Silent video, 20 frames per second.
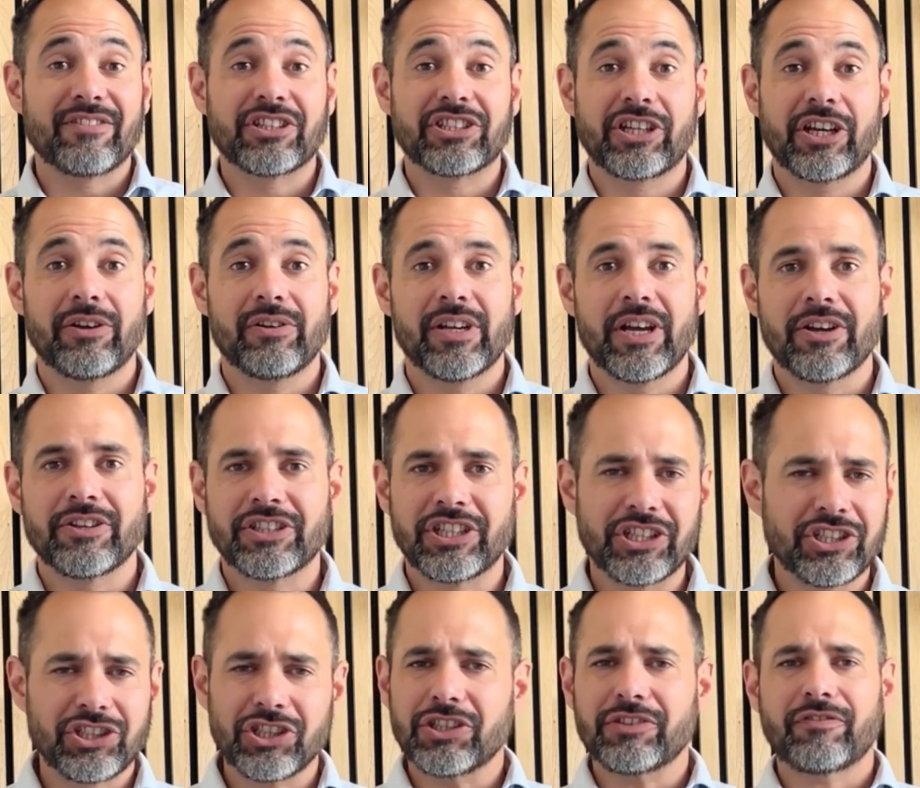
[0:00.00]
a
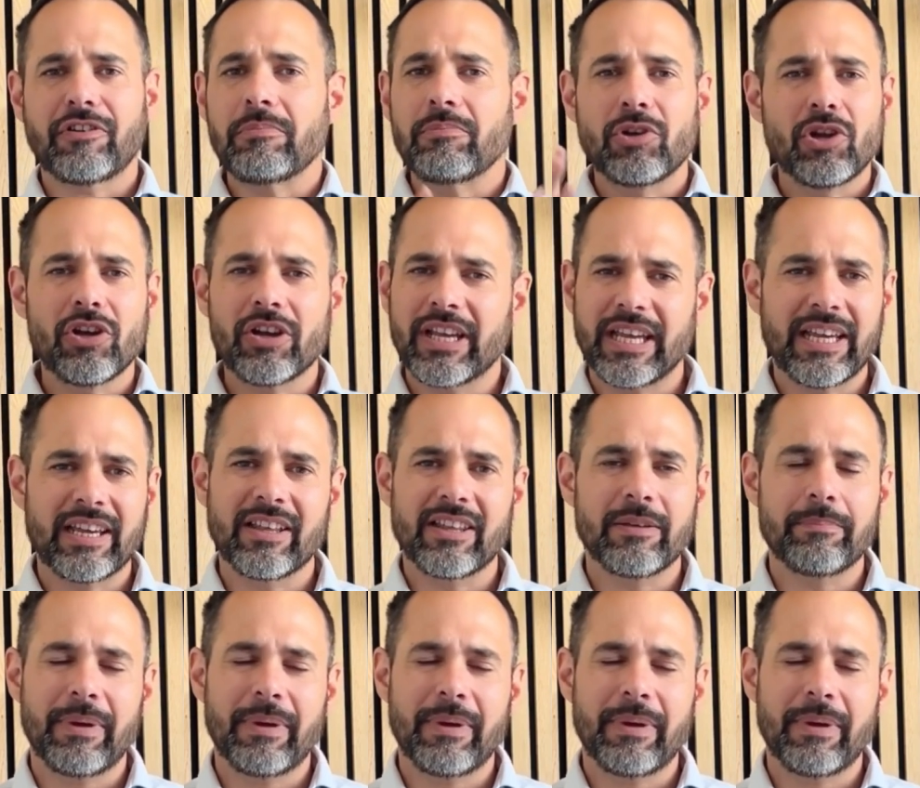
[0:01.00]
scoliosis just from looking at the